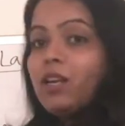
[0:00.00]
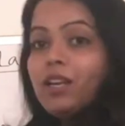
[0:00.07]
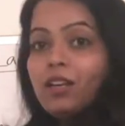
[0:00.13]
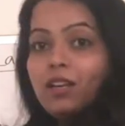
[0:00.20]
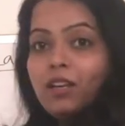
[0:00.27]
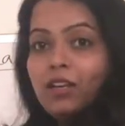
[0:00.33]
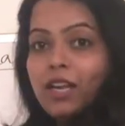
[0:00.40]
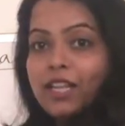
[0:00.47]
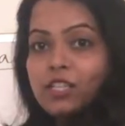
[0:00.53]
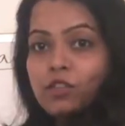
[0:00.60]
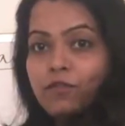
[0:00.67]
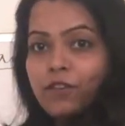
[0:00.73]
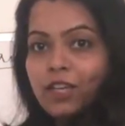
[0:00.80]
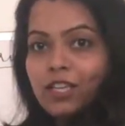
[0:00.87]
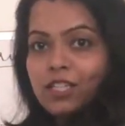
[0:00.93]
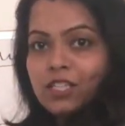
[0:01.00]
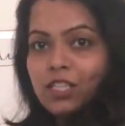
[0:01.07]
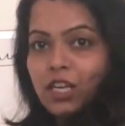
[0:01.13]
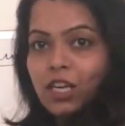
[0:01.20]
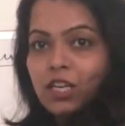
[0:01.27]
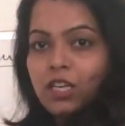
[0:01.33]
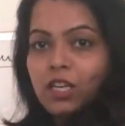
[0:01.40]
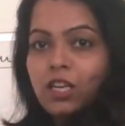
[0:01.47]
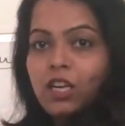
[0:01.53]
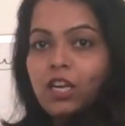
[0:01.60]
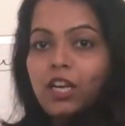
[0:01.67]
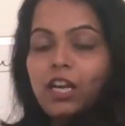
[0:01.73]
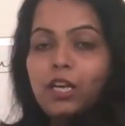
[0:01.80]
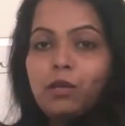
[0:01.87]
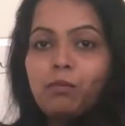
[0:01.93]
a laissez-faire state.
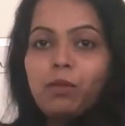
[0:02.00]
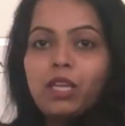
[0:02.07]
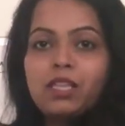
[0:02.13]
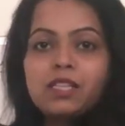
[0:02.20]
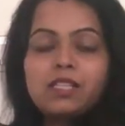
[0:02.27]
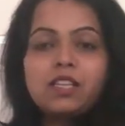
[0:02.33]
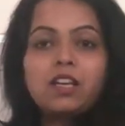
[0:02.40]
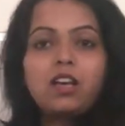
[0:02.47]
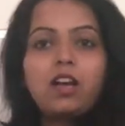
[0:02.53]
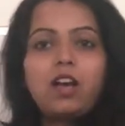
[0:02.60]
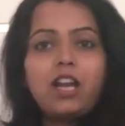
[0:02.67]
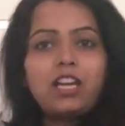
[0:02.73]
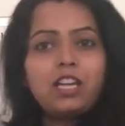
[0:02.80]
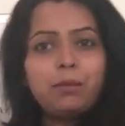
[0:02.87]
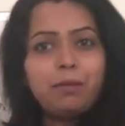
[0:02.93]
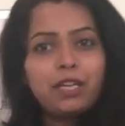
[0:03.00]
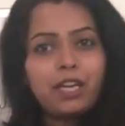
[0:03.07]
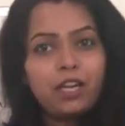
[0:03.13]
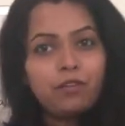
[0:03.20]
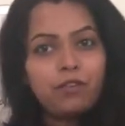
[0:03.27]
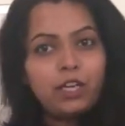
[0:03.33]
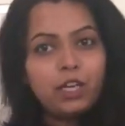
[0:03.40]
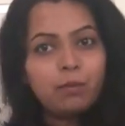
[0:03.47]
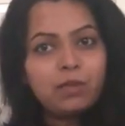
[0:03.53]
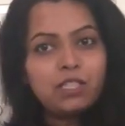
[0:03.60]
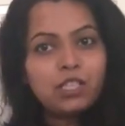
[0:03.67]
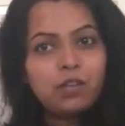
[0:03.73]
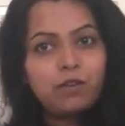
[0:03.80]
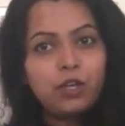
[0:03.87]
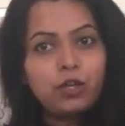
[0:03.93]
It means unlimited freedom is
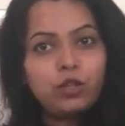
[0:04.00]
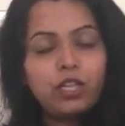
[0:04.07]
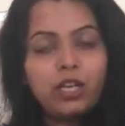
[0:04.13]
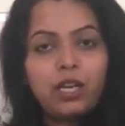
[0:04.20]
given to the